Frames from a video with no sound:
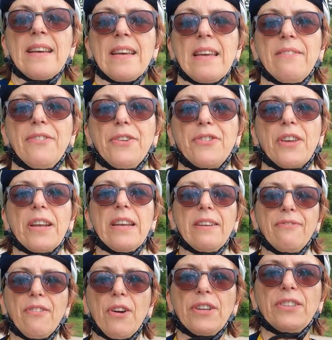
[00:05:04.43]
if you suddenly
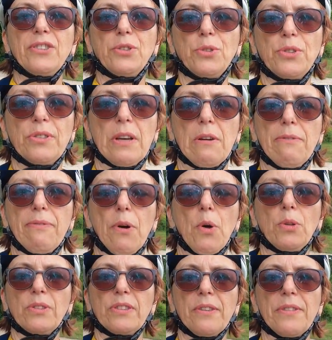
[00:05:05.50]
find yourself
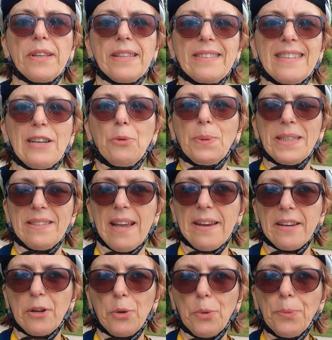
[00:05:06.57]
on something that's a little bit
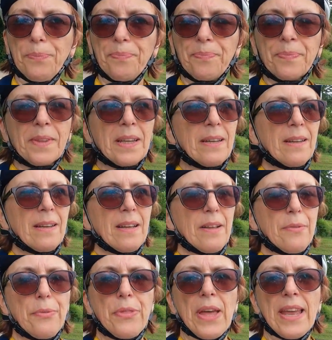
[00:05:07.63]
technical,
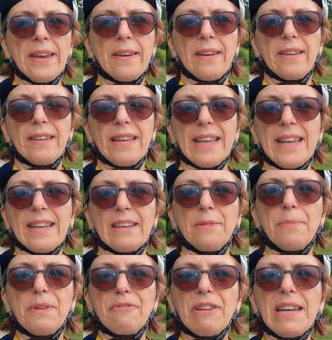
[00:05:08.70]
then it can
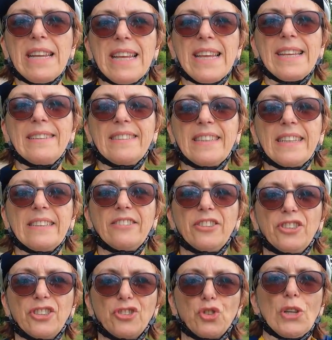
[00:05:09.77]
be really easy to
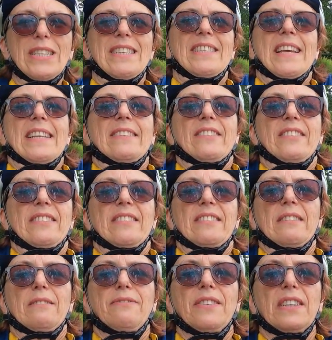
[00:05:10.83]
just try and tense
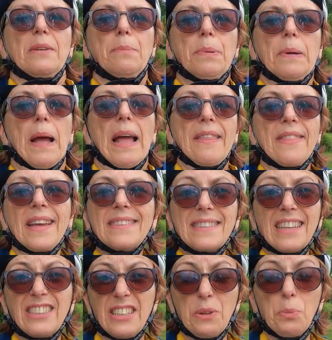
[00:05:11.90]
yourself up, and that's
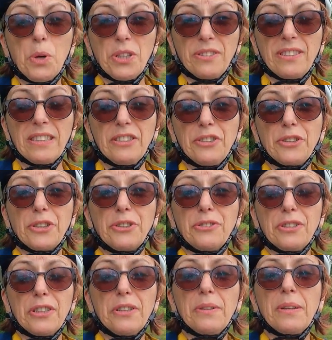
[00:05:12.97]
actually the worst thing you can
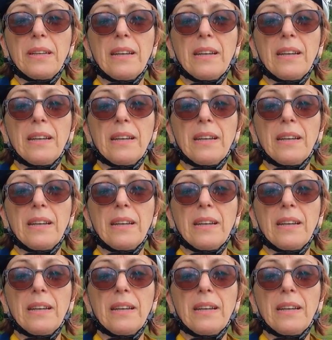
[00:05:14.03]
do,